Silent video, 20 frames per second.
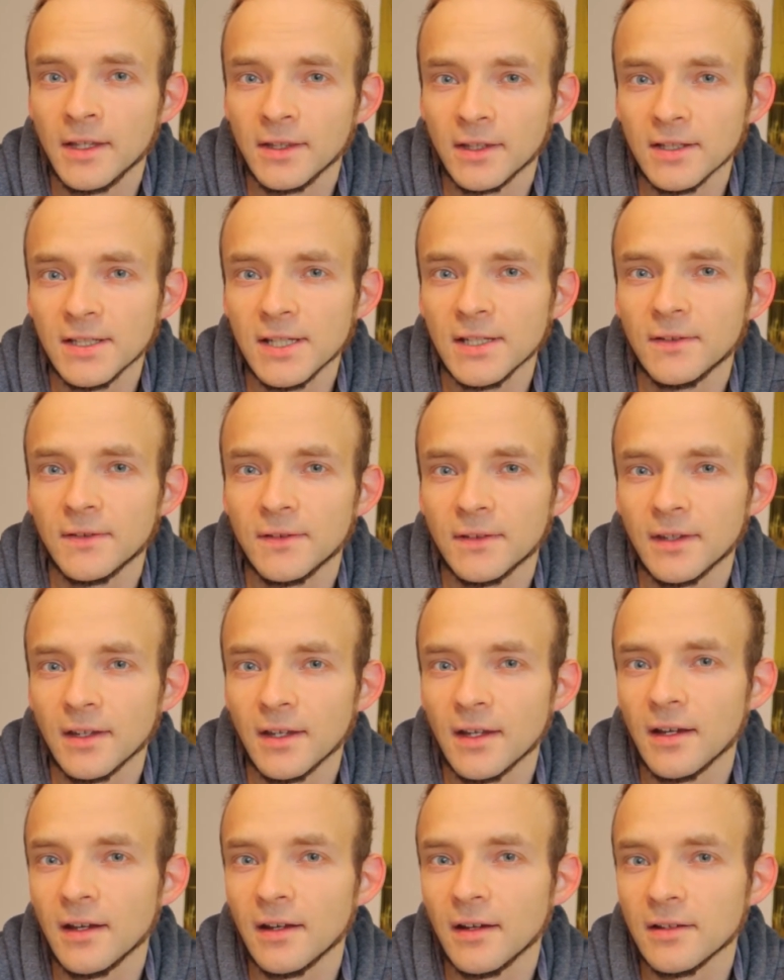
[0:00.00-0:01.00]
Does
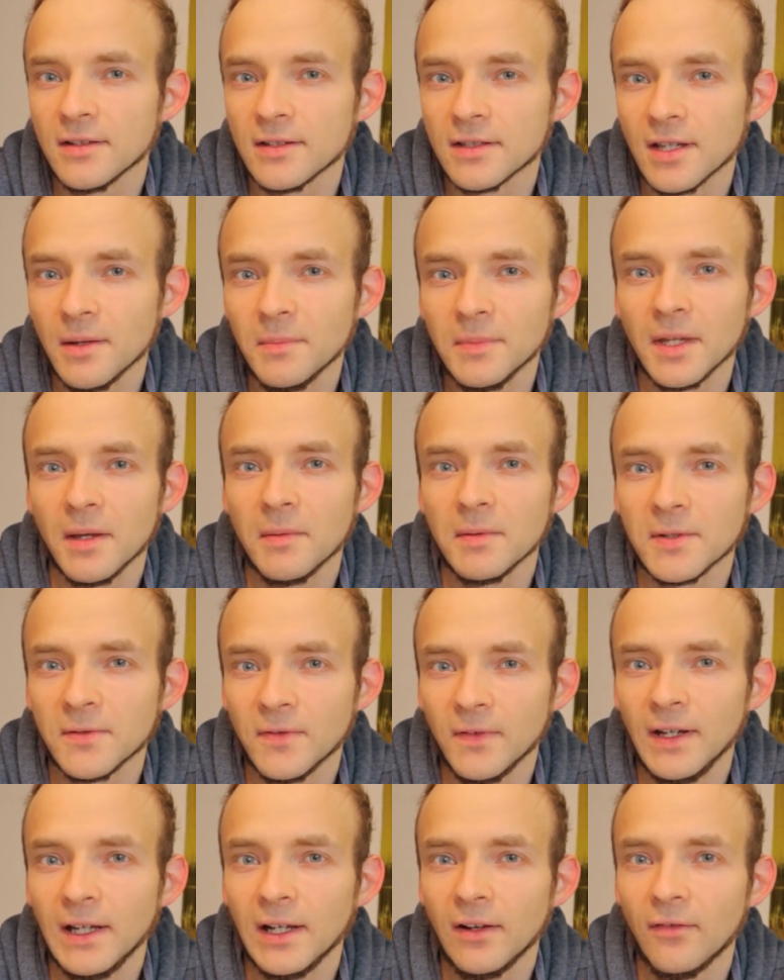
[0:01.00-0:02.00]
it sometimes
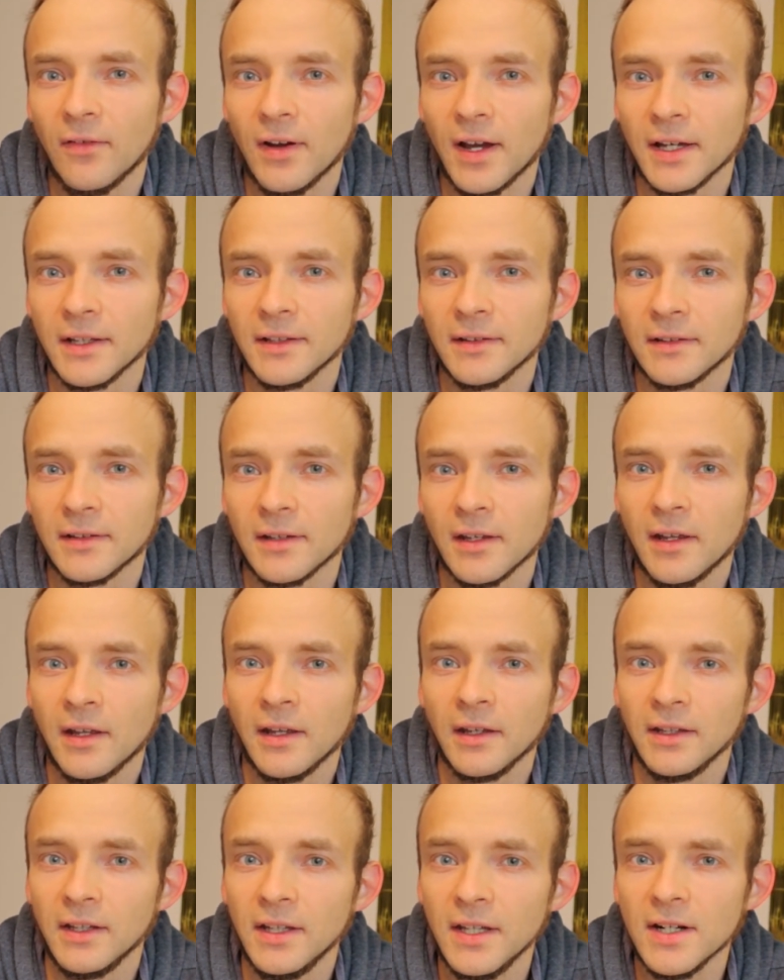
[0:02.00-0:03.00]
feel that
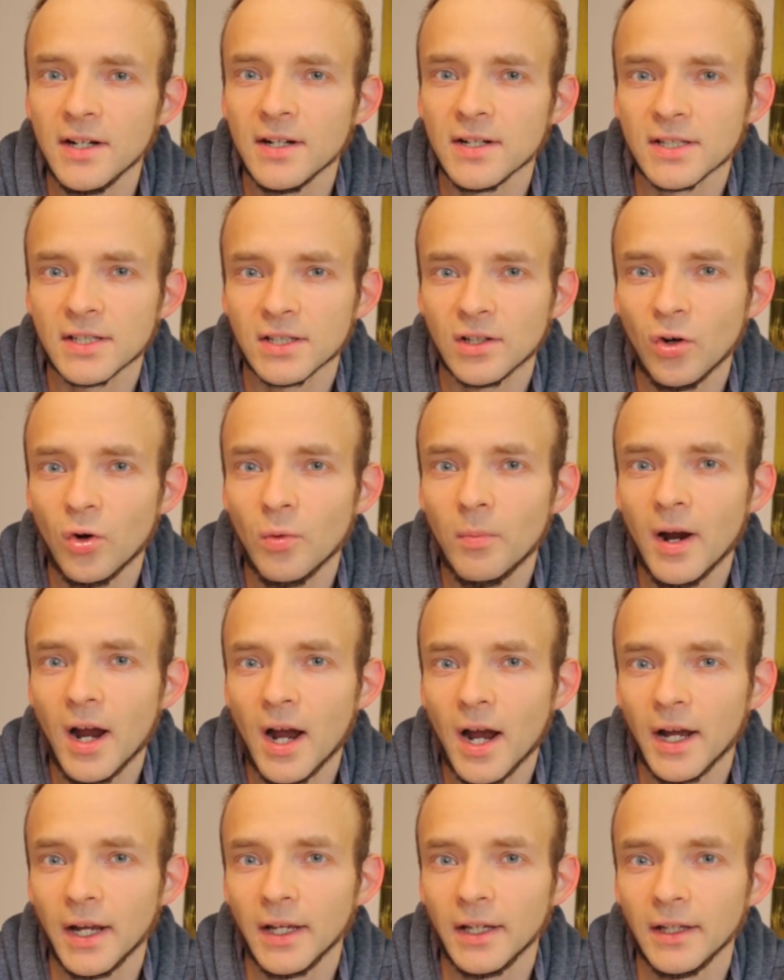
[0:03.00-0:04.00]
years go
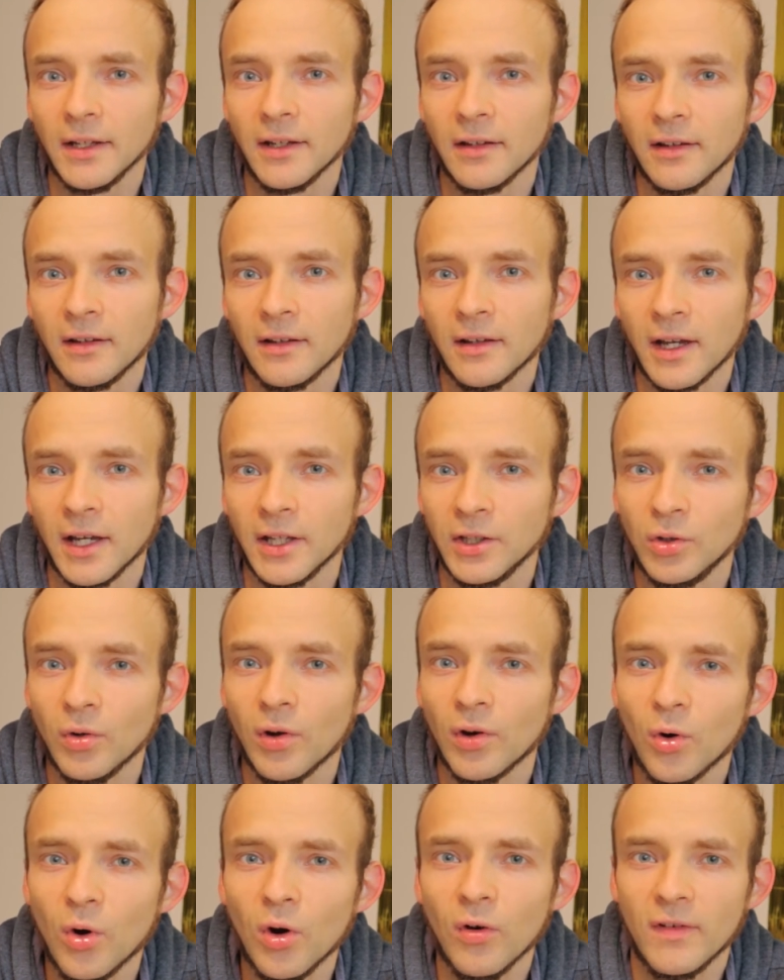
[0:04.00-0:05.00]
by and you
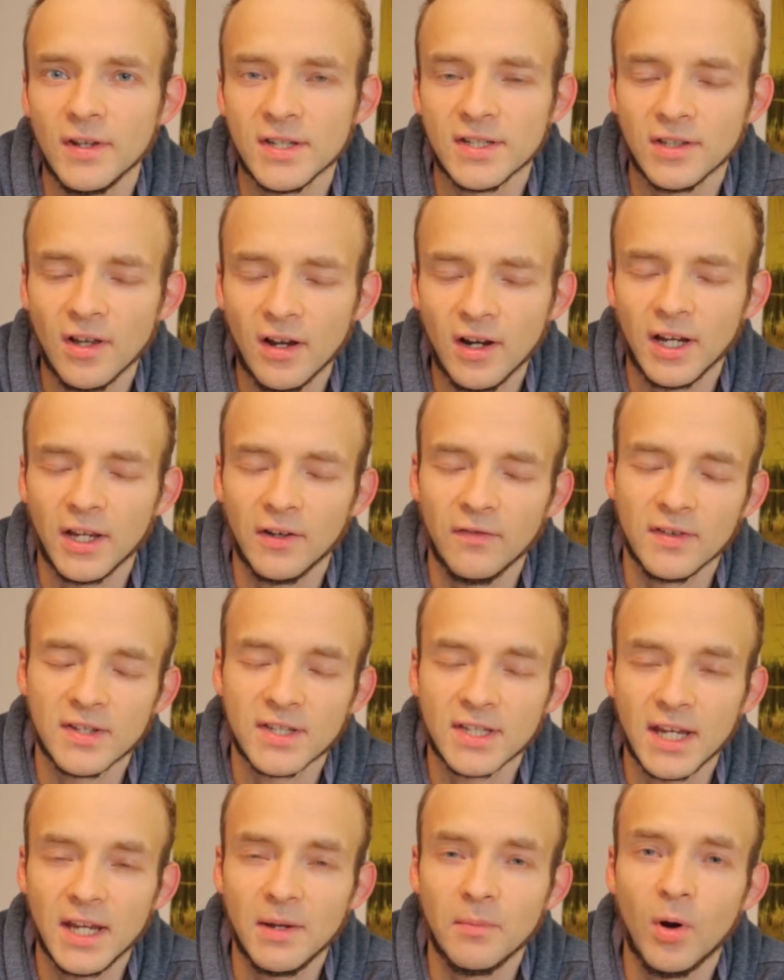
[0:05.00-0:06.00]
are always stuck in the
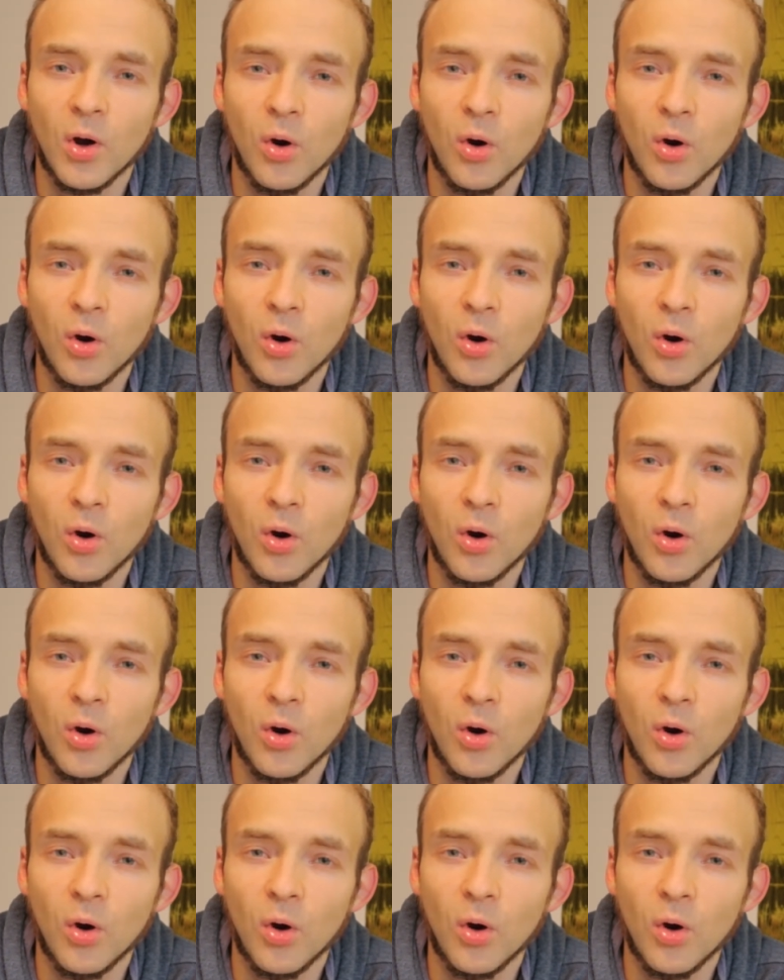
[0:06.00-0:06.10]
same